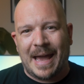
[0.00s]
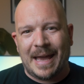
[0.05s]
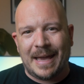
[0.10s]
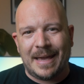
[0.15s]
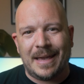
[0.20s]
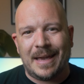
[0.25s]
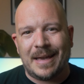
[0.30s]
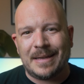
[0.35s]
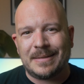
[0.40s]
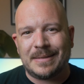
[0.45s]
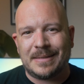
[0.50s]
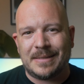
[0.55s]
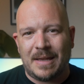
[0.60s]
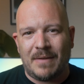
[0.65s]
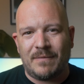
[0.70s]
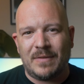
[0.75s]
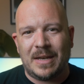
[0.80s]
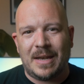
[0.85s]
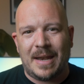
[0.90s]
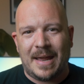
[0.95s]

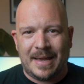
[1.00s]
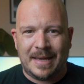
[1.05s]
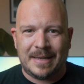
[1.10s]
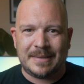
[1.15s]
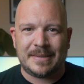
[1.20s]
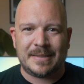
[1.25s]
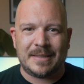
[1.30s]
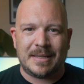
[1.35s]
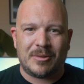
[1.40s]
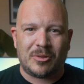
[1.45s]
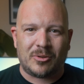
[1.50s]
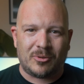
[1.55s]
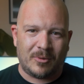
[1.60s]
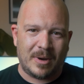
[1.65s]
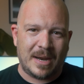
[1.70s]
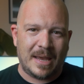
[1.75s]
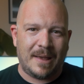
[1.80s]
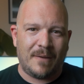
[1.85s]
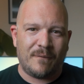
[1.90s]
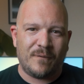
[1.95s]
A7S
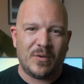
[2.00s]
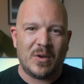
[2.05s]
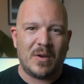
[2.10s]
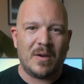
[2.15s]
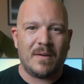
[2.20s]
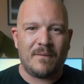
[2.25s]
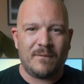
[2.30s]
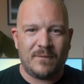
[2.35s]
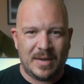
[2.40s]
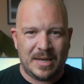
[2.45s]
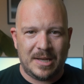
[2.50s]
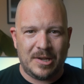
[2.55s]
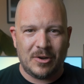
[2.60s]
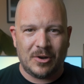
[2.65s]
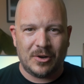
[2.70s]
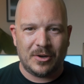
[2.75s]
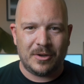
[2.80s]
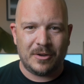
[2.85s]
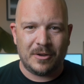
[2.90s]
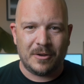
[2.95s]
III for
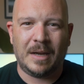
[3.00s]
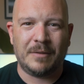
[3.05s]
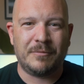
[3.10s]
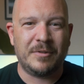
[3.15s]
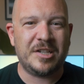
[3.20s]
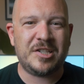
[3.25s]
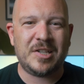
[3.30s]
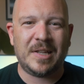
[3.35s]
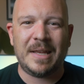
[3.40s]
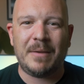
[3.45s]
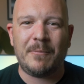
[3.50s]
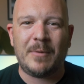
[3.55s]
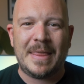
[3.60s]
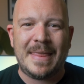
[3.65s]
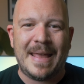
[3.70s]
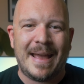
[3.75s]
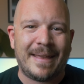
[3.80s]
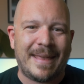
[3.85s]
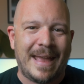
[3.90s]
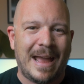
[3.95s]
video. Originally, when
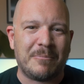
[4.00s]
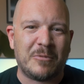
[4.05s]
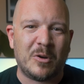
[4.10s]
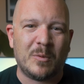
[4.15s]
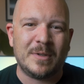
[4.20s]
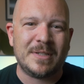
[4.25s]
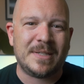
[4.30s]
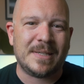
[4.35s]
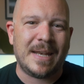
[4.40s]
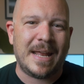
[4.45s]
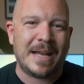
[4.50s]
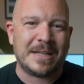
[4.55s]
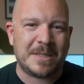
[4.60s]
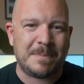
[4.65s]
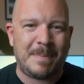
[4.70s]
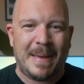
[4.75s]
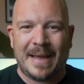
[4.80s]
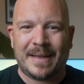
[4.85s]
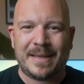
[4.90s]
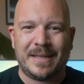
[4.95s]
that camera was announced
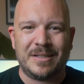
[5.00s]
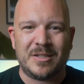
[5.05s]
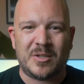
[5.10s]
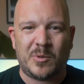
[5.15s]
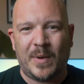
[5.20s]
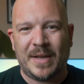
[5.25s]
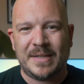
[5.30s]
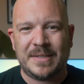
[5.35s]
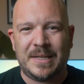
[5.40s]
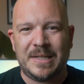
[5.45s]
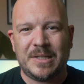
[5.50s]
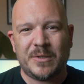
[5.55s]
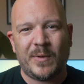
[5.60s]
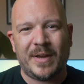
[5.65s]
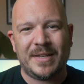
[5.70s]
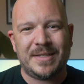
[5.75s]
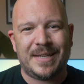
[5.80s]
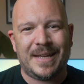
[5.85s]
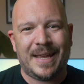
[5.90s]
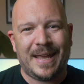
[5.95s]
back in
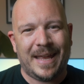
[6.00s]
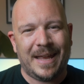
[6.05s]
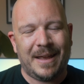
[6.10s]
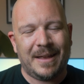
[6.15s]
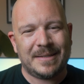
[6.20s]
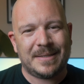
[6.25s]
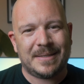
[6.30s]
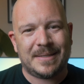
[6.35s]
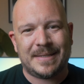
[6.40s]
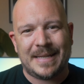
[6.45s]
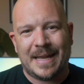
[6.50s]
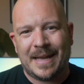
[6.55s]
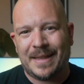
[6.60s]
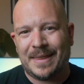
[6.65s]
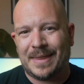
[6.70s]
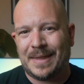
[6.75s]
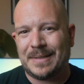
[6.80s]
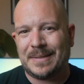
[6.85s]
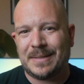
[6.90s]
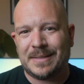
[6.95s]
2020, it
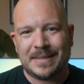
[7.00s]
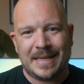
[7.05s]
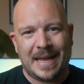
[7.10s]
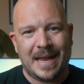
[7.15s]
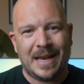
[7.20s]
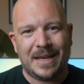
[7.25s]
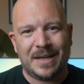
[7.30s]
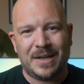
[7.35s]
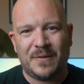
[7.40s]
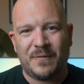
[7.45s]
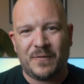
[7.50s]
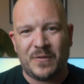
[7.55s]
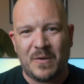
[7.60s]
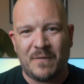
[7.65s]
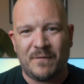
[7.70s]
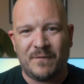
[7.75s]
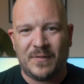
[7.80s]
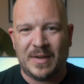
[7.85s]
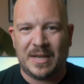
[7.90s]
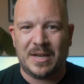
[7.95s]
set the standard for
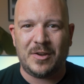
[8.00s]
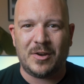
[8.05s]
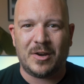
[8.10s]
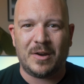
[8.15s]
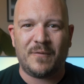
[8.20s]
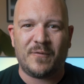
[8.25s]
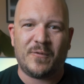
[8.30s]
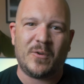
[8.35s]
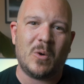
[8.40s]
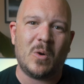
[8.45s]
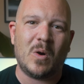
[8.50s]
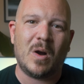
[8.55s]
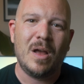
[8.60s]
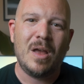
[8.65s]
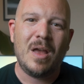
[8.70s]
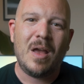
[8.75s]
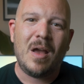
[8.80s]
video for